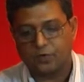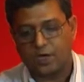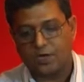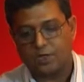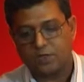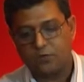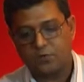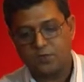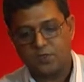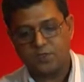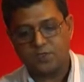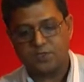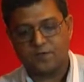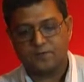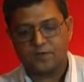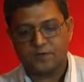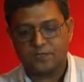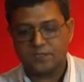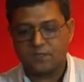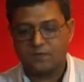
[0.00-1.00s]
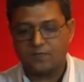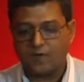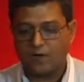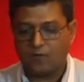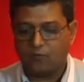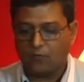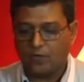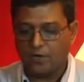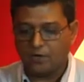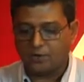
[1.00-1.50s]
curcumin is effective
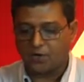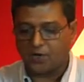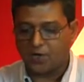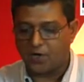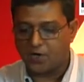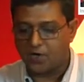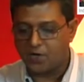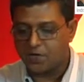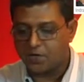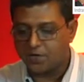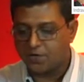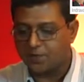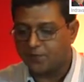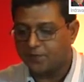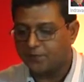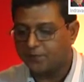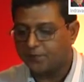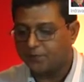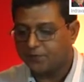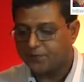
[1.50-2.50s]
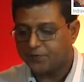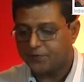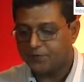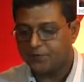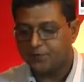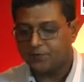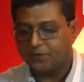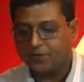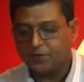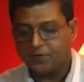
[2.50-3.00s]
and well tolerated
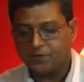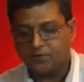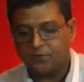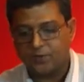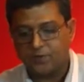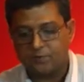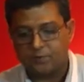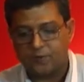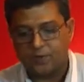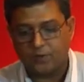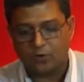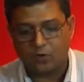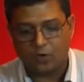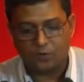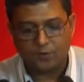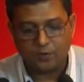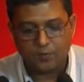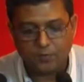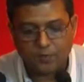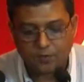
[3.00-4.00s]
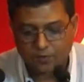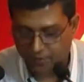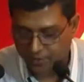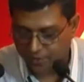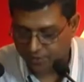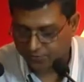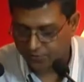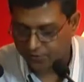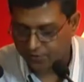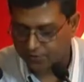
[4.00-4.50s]
in treatment of rheumatoid
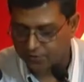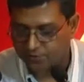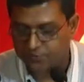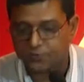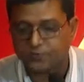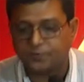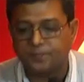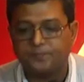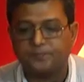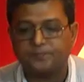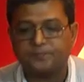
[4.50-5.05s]
arthritis.